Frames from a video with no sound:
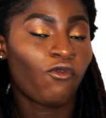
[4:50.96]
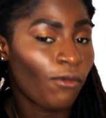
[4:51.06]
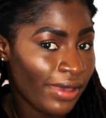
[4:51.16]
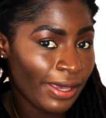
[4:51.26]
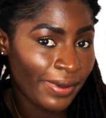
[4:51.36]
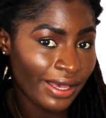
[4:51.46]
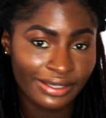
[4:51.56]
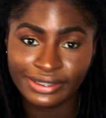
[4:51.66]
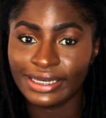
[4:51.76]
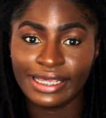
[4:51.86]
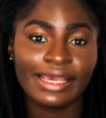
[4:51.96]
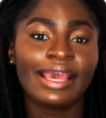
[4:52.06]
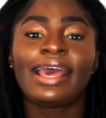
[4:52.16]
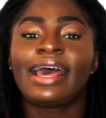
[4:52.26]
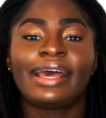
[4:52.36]
for me personally,
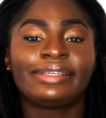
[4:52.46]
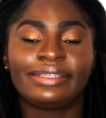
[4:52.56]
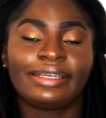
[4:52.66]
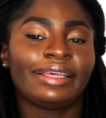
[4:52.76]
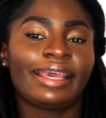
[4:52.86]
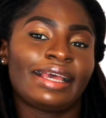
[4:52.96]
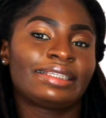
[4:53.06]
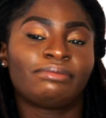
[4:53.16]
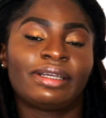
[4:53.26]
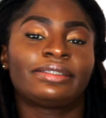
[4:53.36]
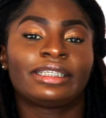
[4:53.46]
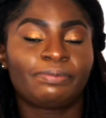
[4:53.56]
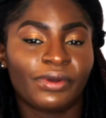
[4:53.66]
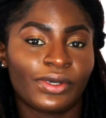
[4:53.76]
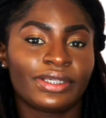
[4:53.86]
I didn't get as much
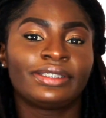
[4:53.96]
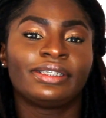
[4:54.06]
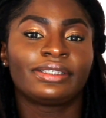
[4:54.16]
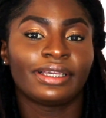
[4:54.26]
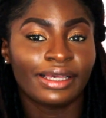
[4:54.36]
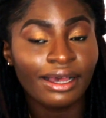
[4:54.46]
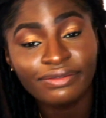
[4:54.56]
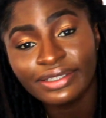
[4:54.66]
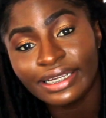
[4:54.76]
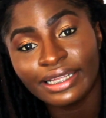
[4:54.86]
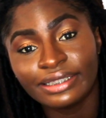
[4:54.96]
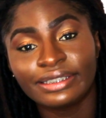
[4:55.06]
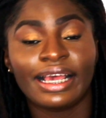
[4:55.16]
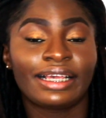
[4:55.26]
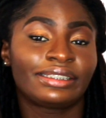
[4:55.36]
experience into
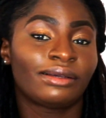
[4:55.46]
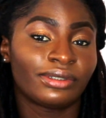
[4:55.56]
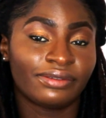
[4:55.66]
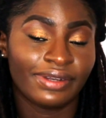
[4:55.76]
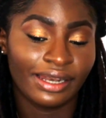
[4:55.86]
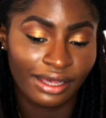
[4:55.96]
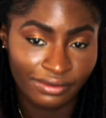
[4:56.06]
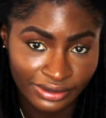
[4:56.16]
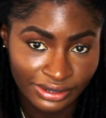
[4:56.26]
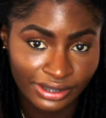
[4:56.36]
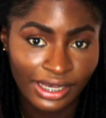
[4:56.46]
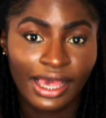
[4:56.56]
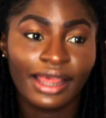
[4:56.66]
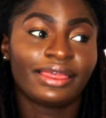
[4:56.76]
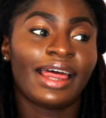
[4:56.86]
governance as I would have loved.
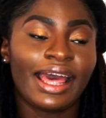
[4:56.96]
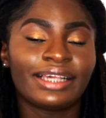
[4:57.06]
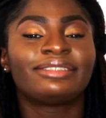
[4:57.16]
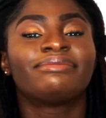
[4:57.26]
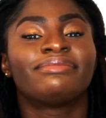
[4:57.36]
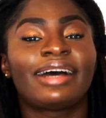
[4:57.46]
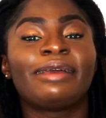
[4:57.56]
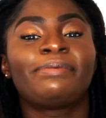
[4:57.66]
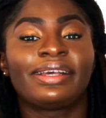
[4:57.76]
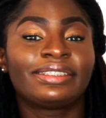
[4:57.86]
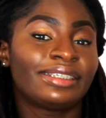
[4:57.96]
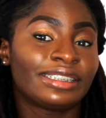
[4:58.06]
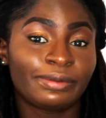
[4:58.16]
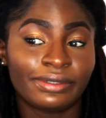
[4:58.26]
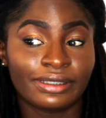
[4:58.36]
That is my personal
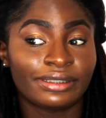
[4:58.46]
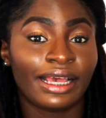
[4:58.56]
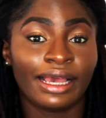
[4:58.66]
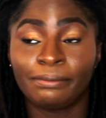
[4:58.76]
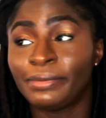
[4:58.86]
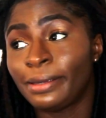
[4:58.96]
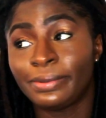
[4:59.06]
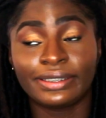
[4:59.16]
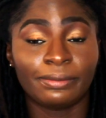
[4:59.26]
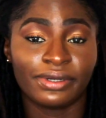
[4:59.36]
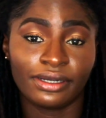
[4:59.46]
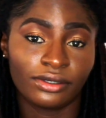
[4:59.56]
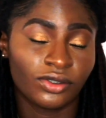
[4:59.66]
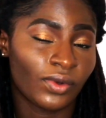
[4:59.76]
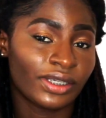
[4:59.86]
experience. And maybe somebody
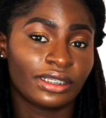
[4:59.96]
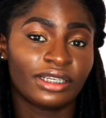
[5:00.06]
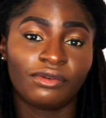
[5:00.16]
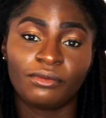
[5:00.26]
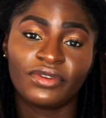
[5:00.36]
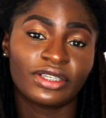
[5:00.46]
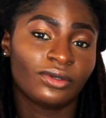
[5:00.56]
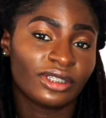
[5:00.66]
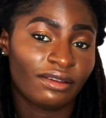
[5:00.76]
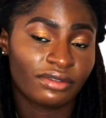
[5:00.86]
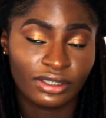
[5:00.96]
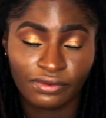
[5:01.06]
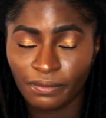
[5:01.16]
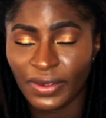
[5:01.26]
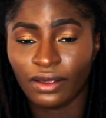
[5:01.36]
else who works in different professional services
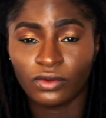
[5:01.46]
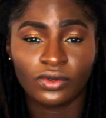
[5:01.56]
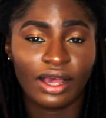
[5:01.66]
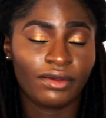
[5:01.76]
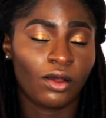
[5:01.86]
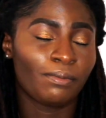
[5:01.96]
for males will have a